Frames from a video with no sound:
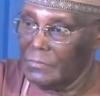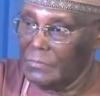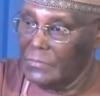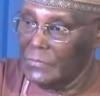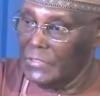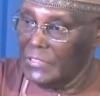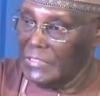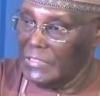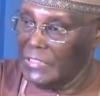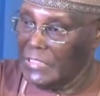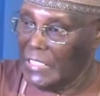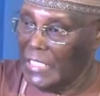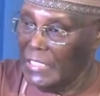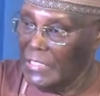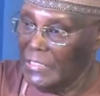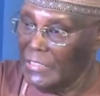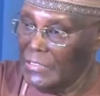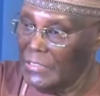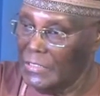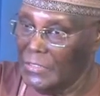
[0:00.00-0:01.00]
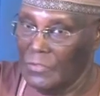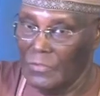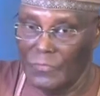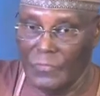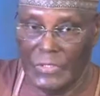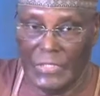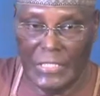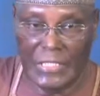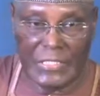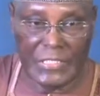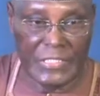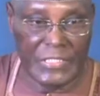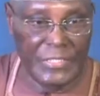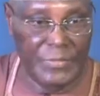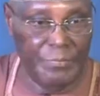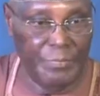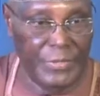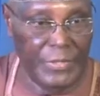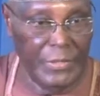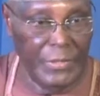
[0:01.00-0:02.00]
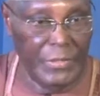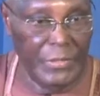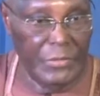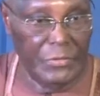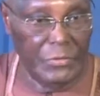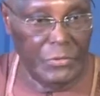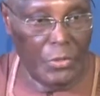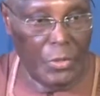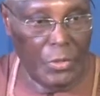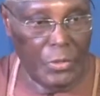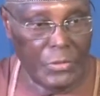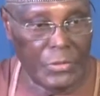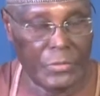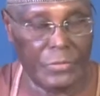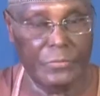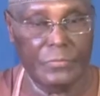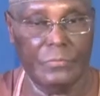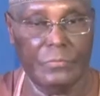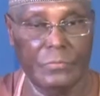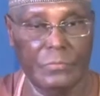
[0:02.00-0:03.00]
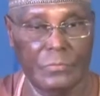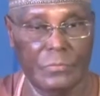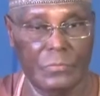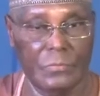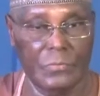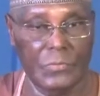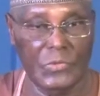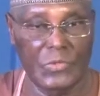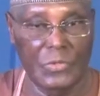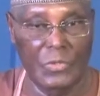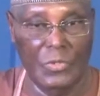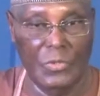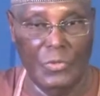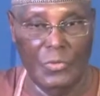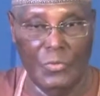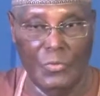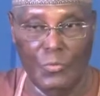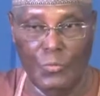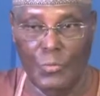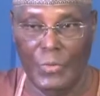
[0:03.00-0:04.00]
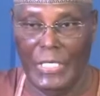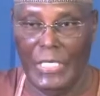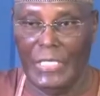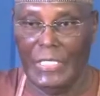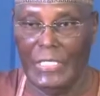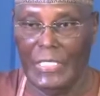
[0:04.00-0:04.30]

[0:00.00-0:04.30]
as the candidate of the SDP in Jos, where he